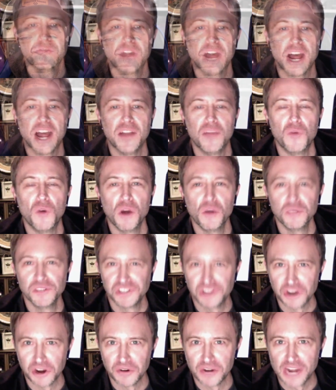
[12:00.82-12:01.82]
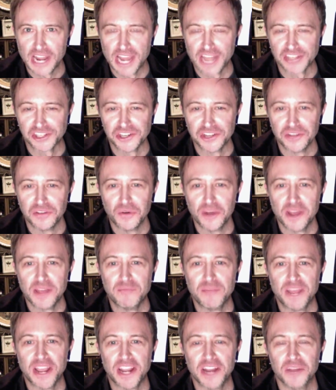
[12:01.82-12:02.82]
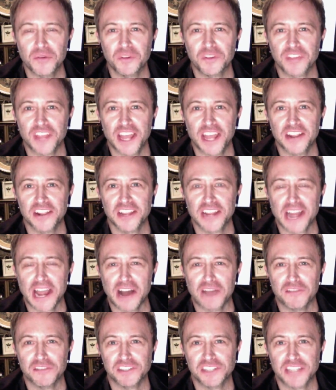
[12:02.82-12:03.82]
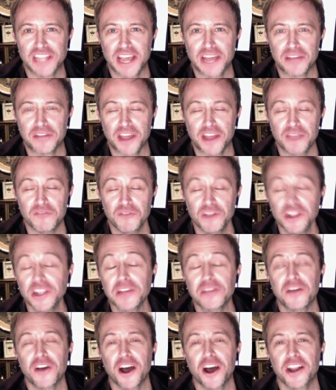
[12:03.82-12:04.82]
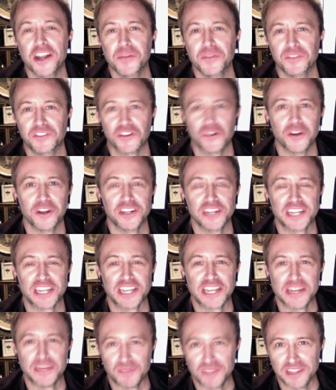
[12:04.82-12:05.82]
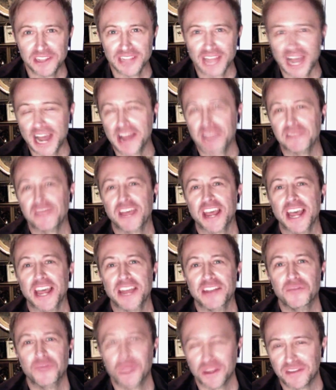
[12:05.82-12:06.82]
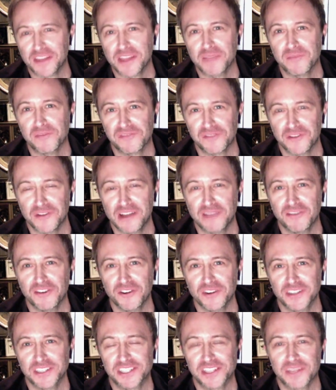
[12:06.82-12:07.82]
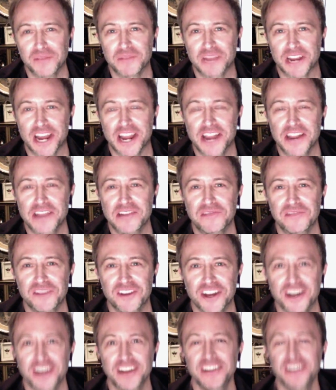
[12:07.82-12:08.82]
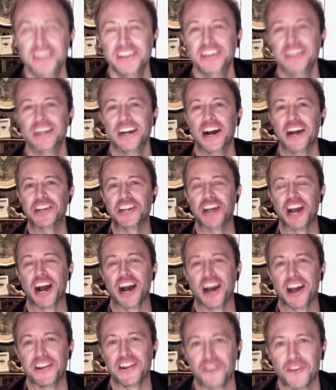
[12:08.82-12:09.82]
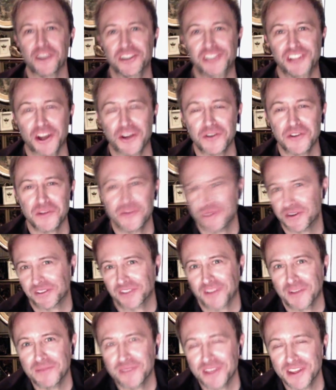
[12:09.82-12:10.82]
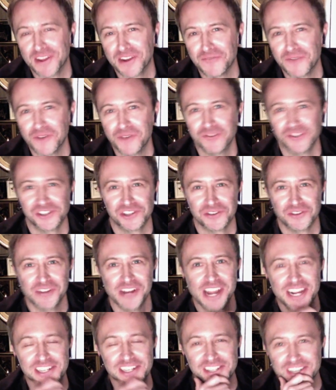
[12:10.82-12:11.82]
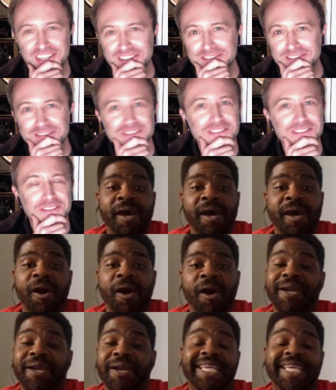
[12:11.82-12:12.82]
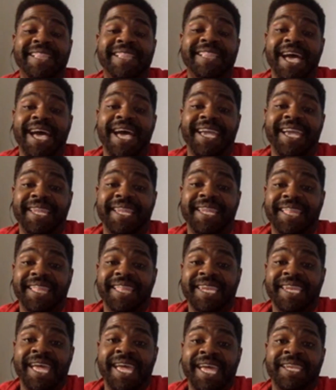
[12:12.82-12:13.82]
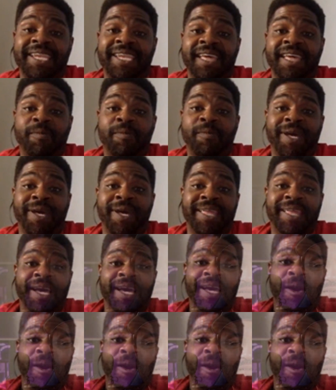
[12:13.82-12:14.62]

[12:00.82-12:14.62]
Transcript: Ron, what was your reaction to the way Beta was handling Alpha's death? I really thought he was going to keep the live head with him forever as some kind of a, a god or a totem or something. What was your reaction? Oh, he is not handling that death well at